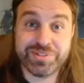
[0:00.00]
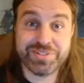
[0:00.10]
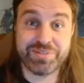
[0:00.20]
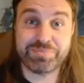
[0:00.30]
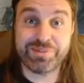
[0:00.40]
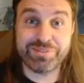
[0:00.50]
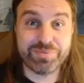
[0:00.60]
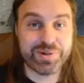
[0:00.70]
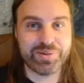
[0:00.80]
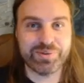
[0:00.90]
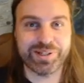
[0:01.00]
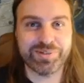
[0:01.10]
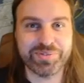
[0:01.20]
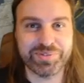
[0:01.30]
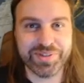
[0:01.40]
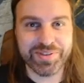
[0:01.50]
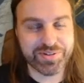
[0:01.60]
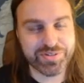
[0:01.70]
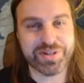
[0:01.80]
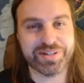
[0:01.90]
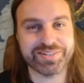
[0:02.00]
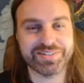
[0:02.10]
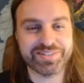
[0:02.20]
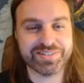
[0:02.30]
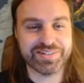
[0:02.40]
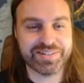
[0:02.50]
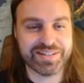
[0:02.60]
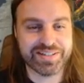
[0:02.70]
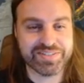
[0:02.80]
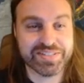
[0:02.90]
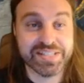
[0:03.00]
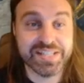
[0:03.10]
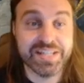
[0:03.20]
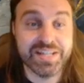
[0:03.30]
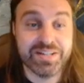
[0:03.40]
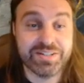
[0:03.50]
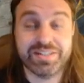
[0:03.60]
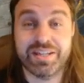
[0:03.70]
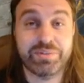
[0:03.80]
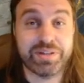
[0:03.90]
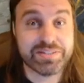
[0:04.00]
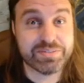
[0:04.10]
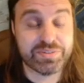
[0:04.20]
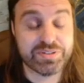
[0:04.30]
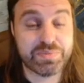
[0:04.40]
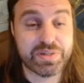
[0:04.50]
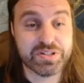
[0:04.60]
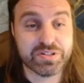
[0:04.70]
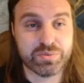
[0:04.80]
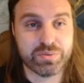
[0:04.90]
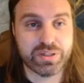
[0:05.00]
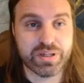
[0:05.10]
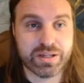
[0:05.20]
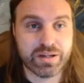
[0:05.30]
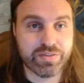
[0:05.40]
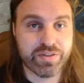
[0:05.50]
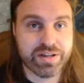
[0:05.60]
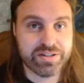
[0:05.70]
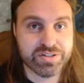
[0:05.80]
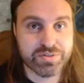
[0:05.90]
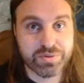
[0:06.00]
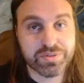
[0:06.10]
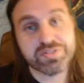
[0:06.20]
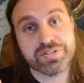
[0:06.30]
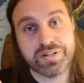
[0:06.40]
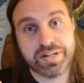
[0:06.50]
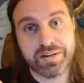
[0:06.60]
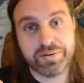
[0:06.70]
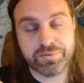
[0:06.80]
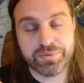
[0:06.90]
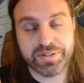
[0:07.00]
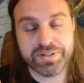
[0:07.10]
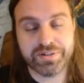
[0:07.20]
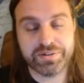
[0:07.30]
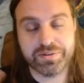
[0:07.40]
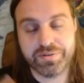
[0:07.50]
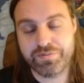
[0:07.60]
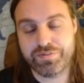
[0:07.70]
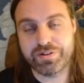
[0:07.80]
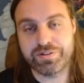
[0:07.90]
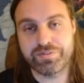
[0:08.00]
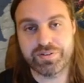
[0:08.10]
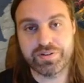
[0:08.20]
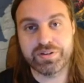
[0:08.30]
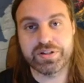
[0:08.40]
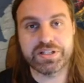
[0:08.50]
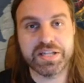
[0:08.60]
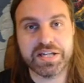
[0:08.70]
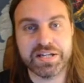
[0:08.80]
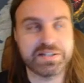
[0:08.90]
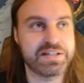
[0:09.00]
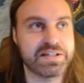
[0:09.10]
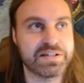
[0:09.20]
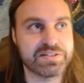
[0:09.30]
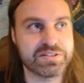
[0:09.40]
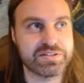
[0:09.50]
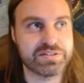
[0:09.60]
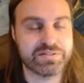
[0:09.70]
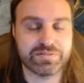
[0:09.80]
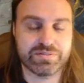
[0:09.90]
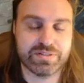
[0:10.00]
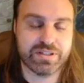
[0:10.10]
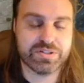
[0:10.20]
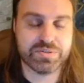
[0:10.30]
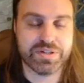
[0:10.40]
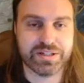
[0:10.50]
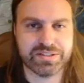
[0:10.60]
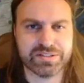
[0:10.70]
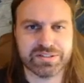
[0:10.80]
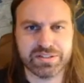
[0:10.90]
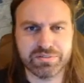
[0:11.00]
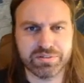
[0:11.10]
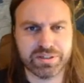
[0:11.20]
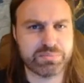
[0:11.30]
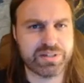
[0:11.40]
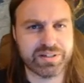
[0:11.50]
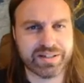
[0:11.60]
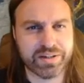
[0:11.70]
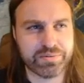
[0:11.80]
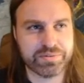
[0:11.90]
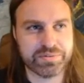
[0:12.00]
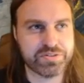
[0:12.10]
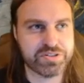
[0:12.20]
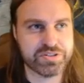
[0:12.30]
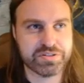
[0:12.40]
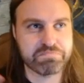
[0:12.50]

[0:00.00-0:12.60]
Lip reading: What's up, everybody? Welcome to another Tracks on Sundays. Today we got something special. We got ThinyShor's account right here, friend of the clan. He asked, "Hey Tracks, can you look at my account and just,